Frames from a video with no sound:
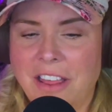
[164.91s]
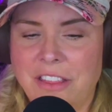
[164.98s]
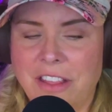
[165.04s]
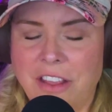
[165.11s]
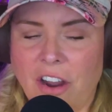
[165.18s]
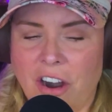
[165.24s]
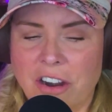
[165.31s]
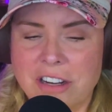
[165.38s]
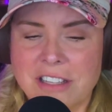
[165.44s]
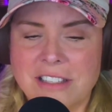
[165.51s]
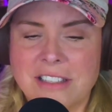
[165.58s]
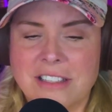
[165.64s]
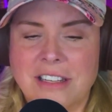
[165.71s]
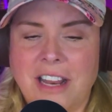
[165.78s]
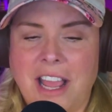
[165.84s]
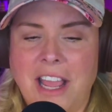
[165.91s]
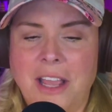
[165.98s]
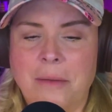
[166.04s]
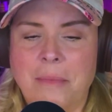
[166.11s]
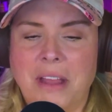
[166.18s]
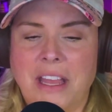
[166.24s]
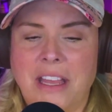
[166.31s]
The artist's
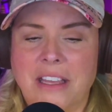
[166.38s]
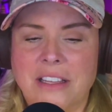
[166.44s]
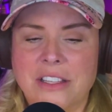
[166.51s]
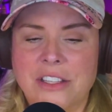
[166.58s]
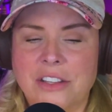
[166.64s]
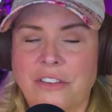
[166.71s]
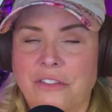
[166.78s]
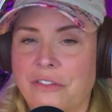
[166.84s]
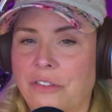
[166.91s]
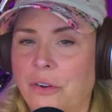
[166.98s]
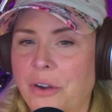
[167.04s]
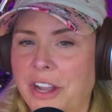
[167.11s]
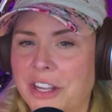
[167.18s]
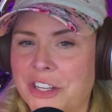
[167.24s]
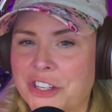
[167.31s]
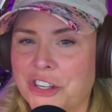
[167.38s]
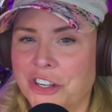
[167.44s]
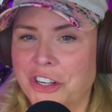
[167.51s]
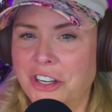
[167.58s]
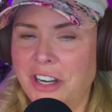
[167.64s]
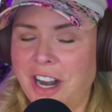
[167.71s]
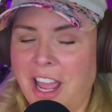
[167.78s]
name is Voyager,